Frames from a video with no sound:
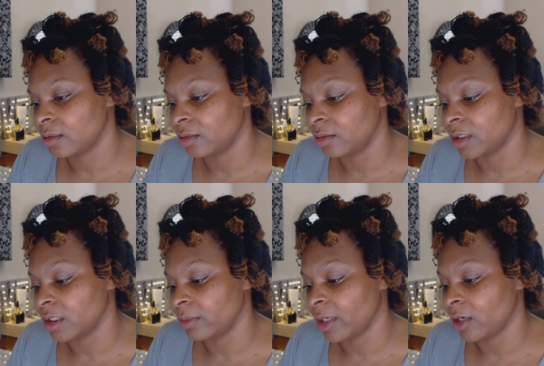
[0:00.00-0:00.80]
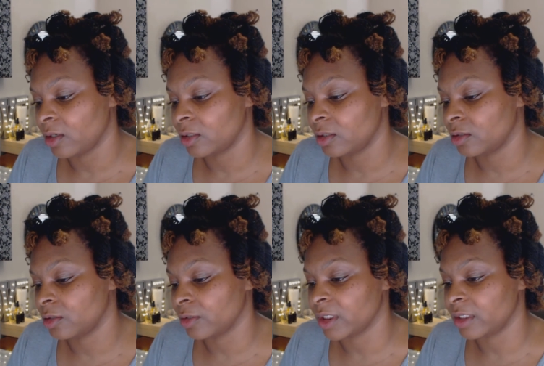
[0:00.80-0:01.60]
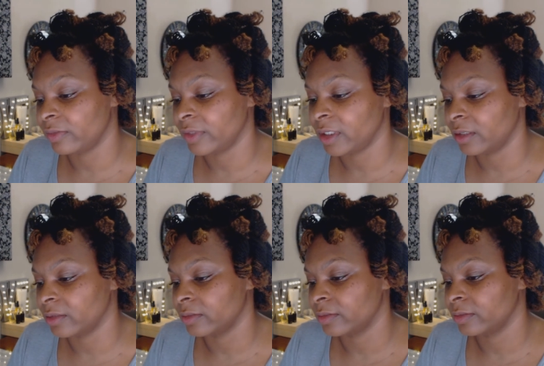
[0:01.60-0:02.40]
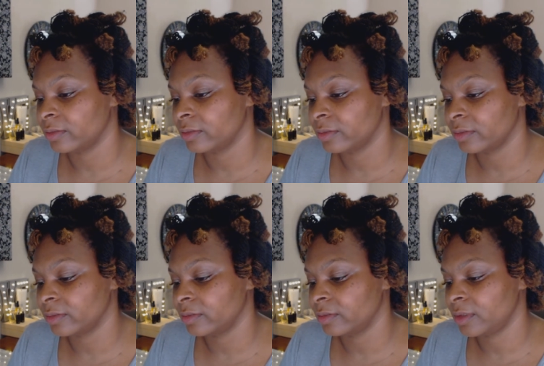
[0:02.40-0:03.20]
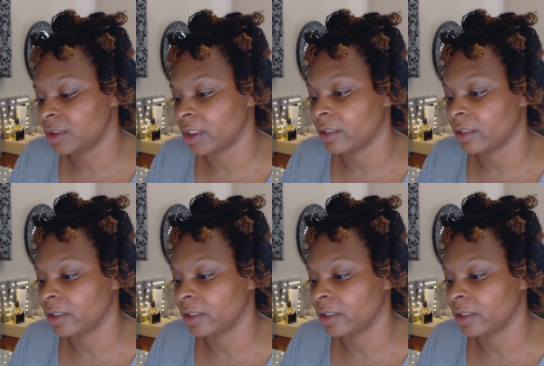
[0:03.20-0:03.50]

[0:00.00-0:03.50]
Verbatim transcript: oh, you can see my crusty feet on. Ooh,